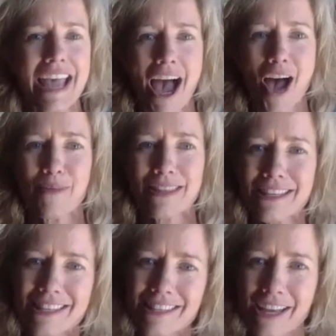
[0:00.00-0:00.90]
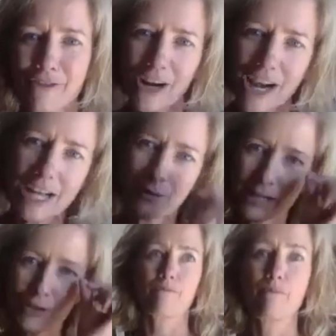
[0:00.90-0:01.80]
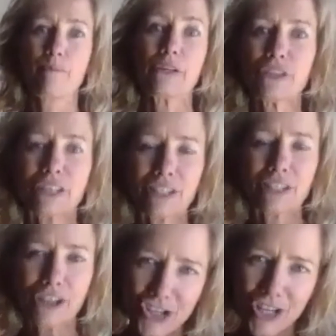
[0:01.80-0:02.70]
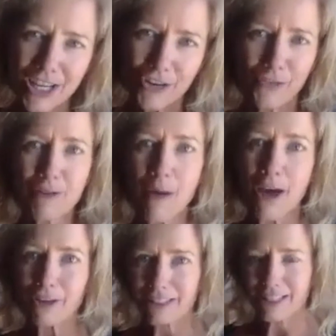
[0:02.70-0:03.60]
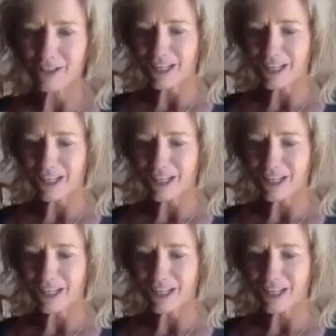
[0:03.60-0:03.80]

And this is like for anyone who's building their kitchen or remodeling their